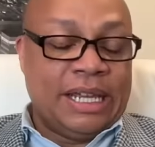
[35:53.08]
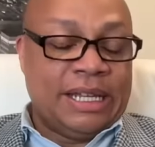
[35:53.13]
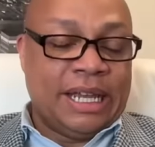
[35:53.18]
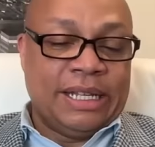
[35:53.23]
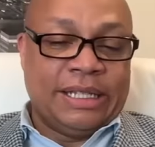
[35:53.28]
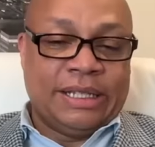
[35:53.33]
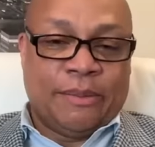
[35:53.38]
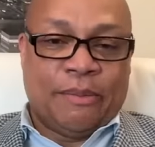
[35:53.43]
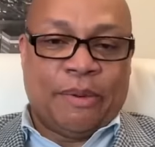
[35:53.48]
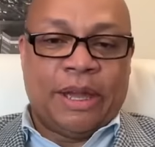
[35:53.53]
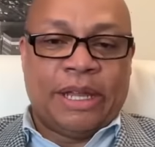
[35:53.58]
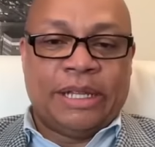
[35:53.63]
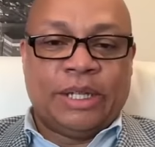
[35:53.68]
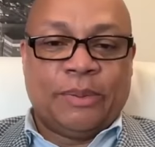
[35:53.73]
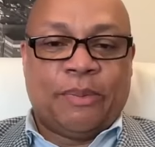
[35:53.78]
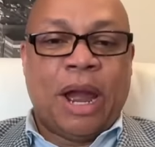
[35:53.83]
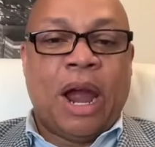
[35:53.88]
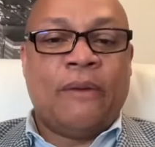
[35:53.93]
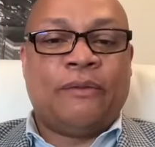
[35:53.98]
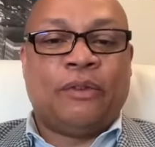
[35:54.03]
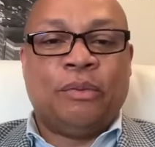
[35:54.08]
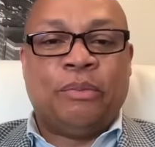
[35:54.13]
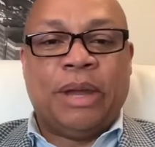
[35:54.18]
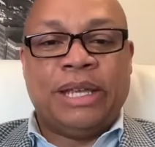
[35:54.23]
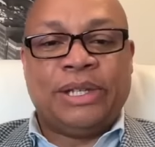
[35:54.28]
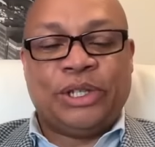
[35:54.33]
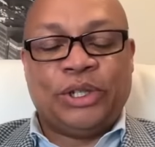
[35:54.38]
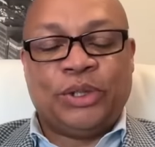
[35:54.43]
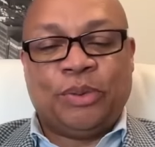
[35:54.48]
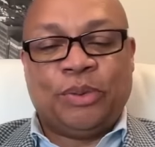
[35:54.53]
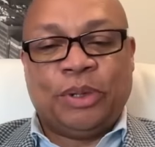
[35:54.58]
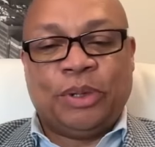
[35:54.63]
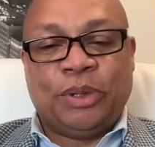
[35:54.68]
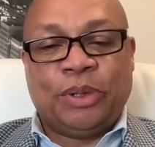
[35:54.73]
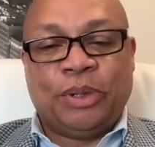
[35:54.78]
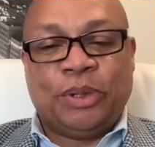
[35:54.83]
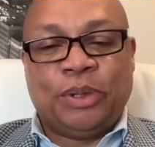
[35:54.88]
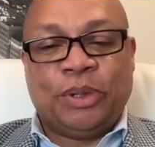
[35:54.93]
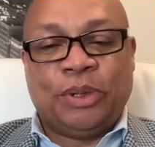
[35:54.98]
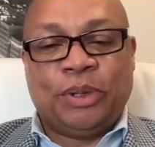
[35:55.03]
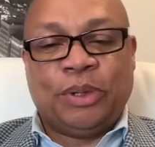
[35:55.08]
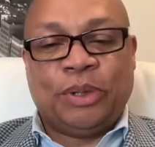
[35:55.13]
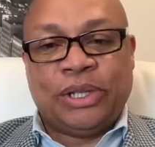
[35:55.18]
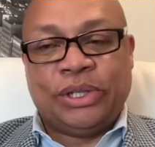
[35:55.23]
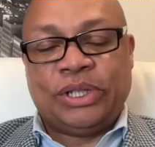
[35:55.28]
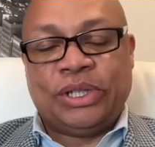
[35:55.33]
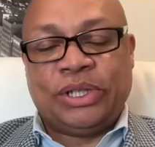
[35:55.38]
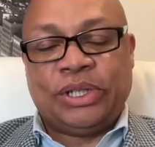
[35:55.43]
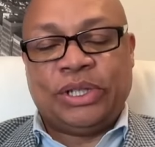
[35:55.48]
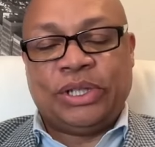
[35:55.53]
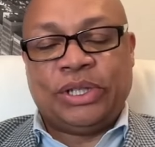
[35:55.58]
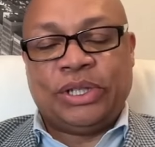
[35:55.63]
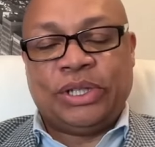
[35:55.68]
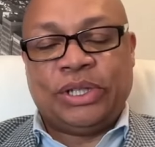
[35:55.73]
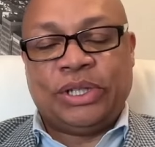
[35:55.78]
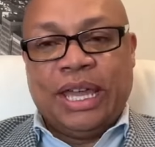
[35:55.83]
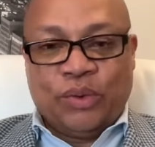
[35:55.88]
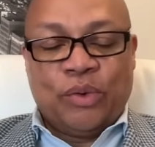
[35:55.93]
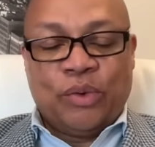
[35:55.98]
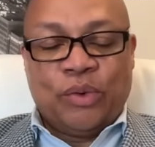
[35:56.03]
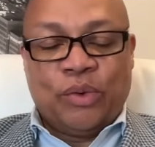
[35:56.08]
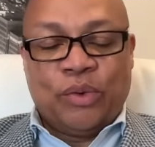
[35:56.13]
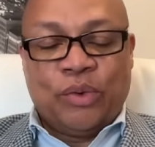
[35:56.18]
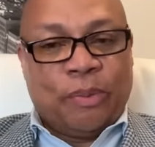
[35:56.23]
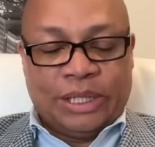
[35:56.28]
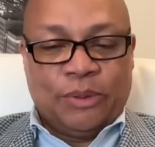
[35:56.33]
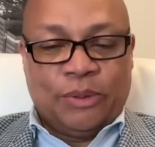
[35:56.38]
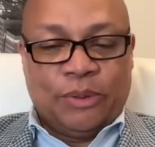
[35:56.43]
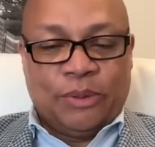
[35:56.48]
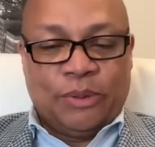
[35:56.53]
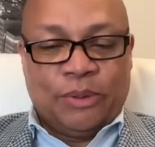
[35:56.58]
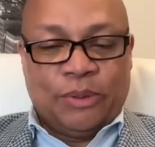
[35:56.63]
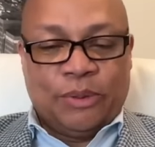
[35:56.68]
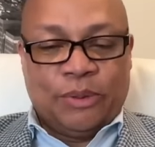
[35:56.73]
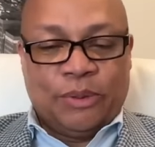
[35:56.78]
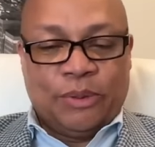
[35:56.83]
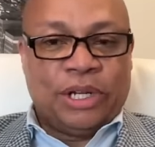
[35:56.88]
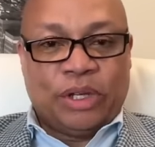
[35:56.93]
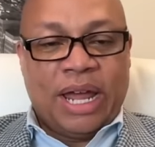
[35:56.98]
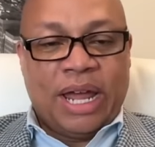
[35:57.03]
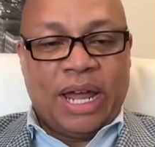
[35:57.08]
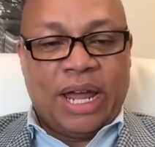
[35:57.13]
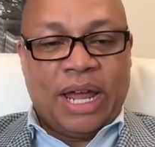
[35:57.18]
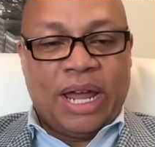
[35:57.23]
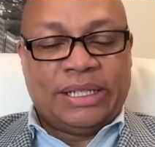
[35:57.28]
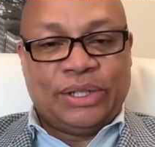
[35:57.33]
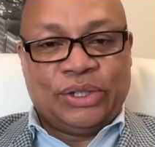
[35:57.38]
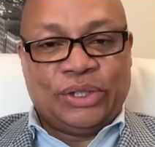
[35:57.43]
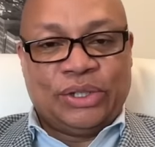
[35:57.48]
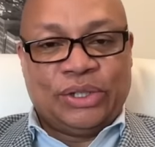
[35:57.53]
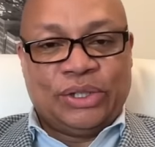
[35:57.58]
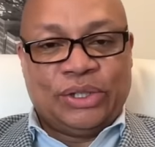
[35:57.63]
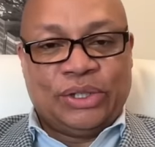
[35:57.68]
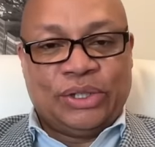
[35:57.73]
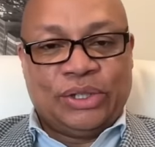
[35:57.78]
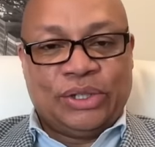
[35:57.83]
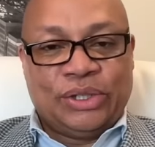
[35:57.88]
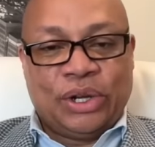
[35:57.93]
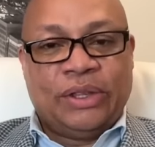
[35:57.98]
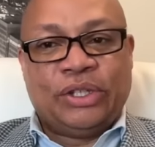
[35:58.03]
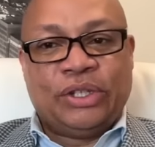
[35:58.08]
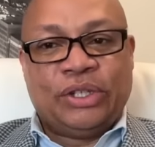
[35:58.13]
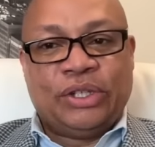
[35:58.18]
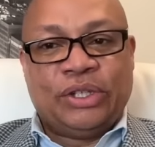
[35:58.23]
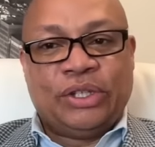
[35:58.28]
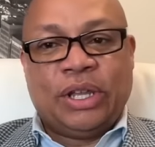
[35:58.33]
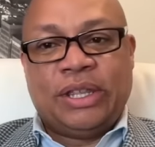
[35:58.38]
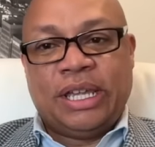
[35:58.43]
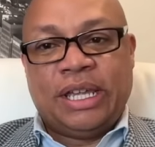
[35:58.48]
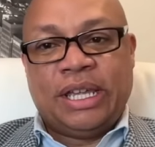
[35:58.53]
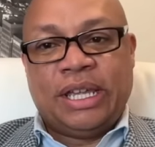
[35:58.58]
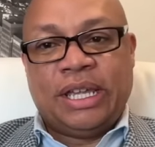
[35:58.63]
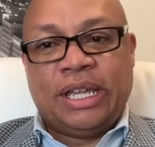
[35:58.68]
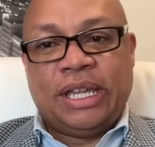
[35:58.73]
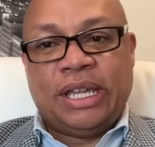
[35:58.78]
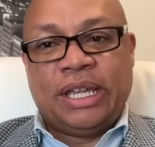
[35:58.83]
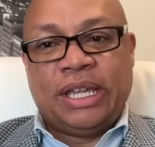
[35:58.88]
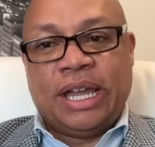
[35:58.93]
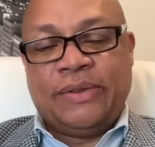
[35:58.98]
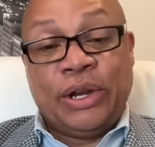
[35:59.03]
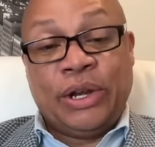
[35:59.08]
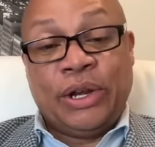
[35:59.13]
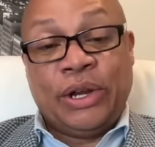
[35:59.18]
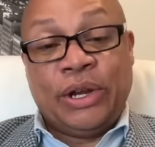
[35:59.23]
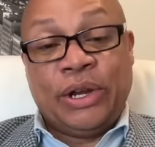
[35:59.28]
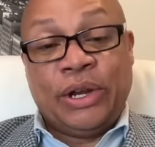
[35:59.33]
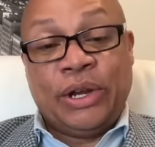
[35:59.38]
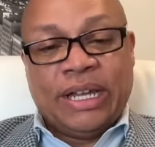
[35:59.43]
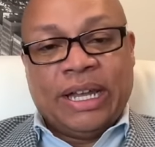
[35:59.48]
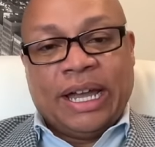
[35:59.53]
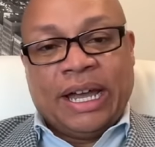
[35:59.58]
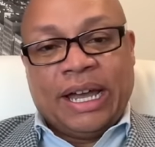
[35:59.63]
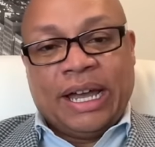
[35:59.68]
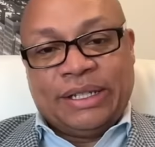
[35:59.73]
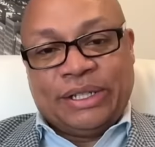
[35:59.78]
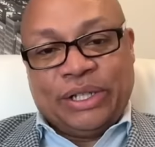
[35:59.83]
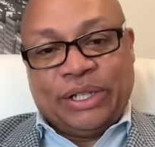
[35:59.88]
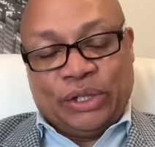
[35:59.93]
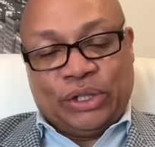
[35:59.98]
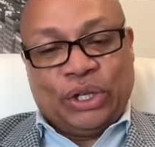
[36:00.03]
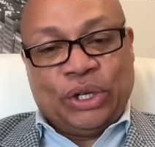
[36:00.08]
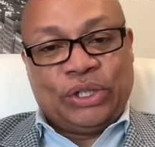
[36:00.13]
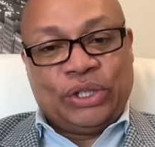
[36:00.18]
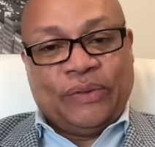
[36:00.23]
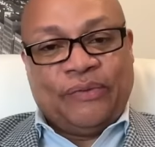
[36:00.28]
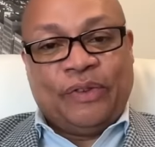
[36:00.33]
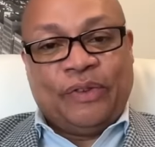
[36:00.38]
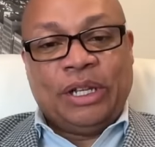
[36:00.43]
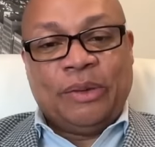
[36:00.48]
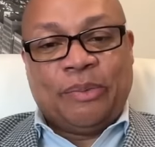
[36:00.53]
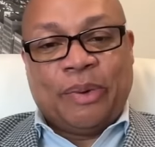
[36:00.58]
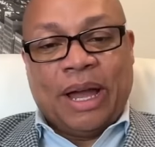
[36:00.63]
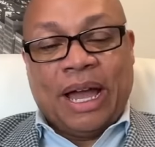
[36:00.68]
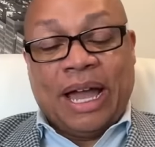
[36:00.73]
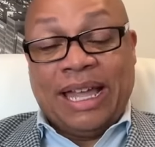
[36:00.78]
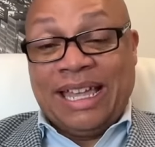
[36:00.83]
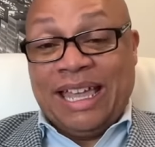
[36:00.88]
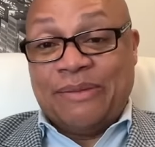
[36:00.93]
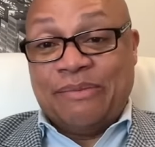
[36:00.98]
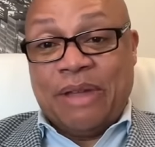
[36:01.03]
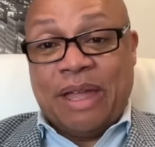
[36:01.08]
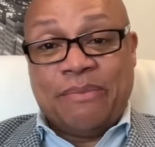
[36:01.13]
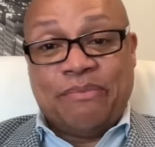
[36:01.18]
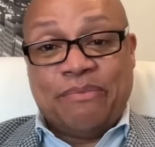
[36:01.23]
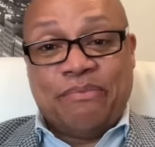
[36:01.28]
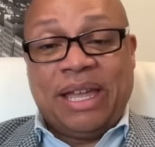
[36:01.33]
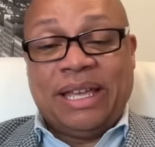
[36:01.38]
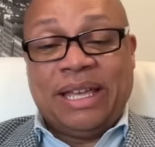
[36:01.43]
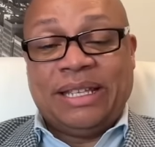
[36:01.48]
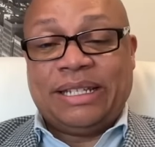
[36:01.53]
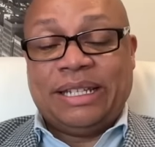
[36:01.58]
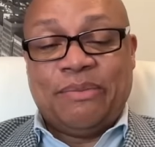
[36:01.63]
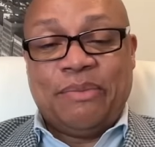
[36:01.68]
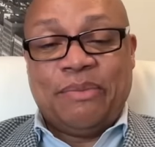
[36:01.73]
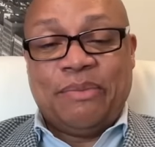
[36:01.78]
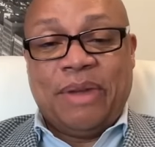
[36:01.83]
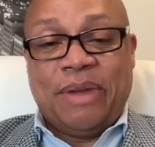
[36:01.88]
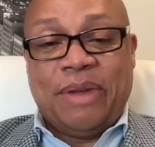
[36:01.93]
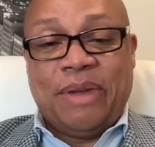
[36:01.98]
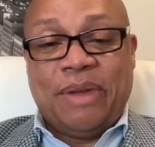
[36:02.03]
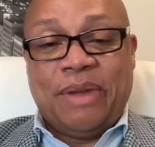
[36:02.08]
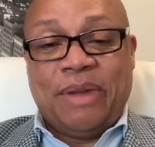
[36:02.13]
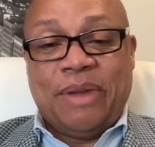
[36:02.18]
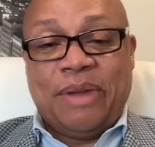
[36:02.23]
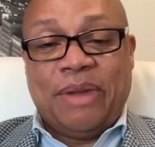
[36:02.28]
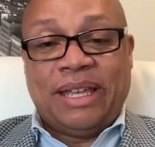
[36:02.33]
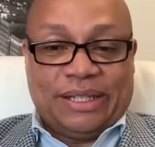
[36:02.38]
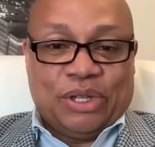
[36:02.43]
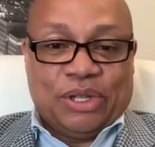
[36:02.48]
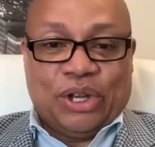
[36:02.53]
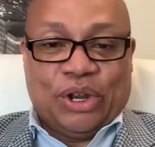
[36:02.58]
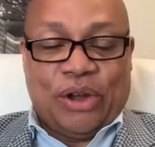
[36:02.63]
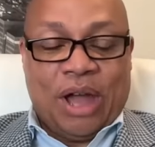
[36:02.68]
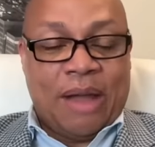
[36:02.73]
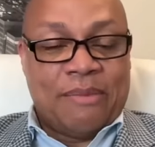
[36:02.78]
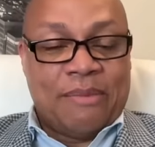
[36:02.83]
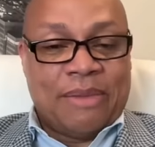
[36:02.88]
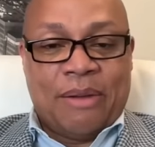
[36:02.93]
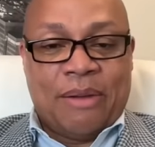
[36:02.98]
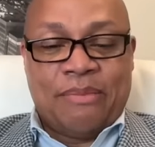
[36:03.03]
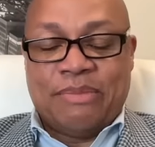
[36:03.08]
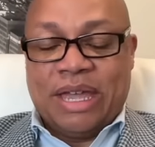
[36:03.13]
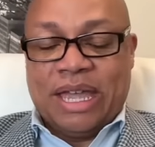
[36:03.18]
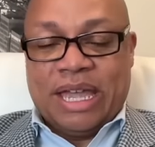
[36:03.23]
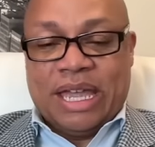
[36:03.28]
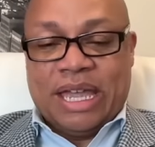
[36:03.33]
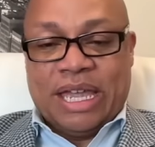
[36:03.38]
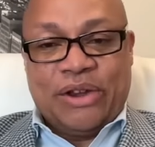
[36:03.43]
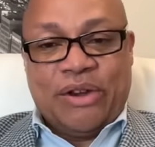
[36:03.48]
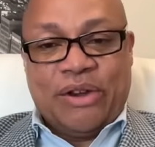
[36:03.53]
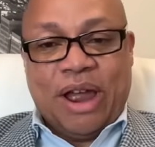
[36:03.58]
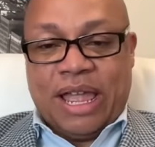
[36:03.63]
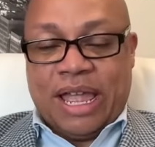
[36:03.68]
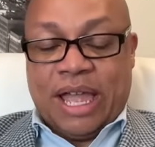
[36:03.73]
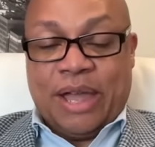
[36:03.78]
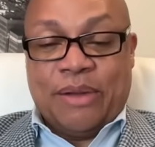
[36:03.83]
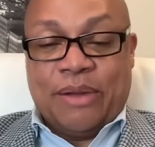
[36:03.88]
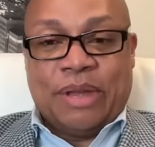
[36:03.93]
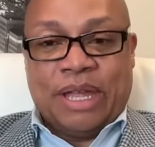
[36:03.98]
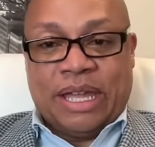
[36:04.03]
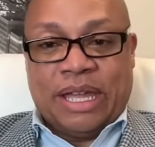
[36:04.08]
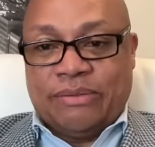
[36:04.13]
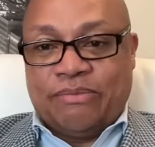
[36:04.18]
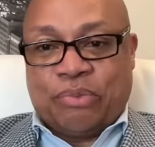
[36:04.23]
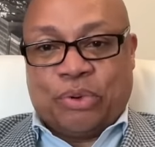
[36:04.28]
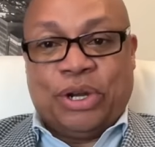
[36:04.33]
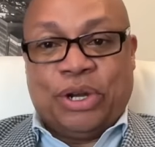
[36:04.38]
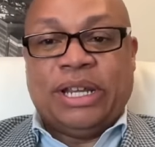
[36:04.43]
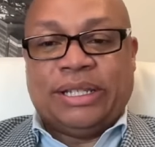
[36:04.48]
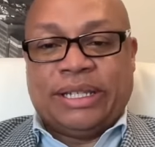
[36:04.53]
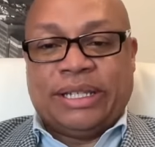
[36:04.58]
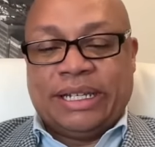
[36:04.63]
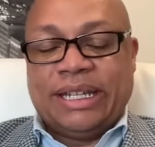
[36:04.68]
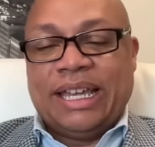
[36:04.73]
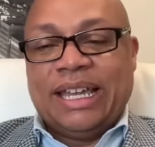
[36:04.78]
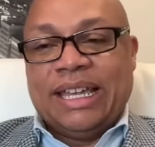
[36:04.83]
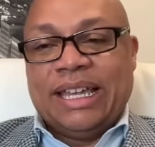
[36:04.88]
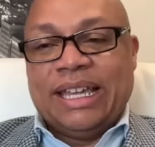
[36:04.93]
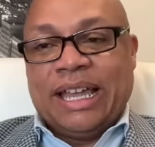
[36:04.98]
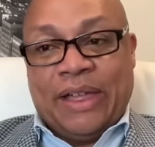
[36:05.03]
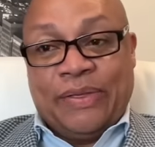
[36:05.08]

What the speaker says: and it's a powerful message because it's one where Paul is in prison when he writes the letter to the church at Philippi, and basically makes the statement, you know, I'm here, I am in prison,